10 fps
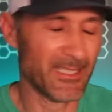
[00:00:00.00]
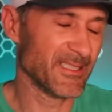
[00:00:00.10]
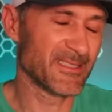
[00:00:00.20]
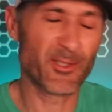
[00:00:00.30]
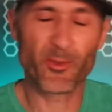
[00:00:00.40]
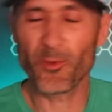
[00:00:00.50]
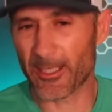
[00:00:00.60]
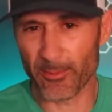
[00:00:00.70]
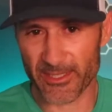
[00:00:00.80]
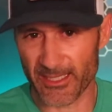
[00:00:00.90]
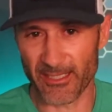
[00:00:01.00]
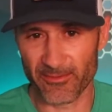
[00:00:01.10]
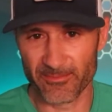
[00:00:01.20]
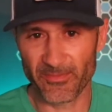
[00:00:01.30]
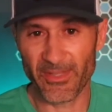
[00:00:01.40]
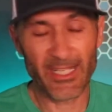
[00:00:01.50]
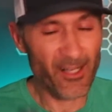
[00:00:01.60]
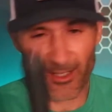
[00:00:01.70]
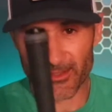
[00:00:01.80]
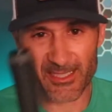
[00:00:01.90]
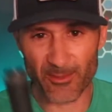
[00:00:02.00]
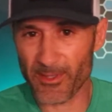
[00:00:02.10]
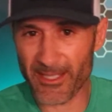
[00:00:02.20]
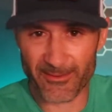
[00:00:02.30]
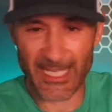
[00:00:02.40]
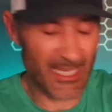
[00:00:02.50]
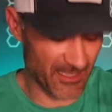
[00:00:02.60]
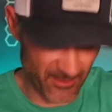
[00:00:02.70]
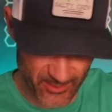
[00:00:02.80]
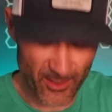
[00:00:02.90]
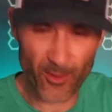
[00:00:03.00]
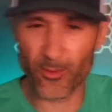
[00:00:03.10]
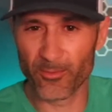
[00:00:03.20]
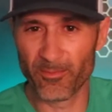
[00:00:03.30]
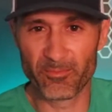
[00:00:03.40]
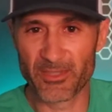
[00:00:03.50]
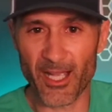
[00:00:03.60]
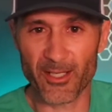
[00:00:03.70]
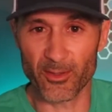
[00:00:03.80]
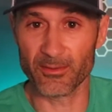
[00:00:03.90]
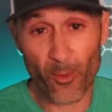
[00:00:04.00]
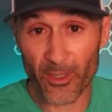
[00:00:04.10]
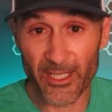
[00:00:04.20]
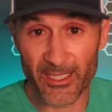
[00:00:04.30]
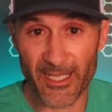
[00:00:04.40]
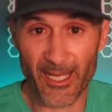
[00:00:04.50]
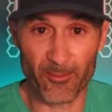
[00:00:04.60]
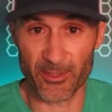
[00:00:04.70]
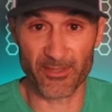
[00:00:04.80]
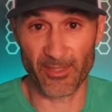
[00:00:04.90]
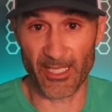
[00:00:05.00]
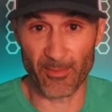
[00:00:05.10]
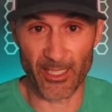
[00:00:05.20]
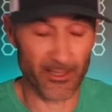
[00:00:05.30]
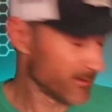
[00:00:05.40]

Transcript: It's incredible stuff. And it all does it without tagging. There's no dongle or hitting cameras for that matter.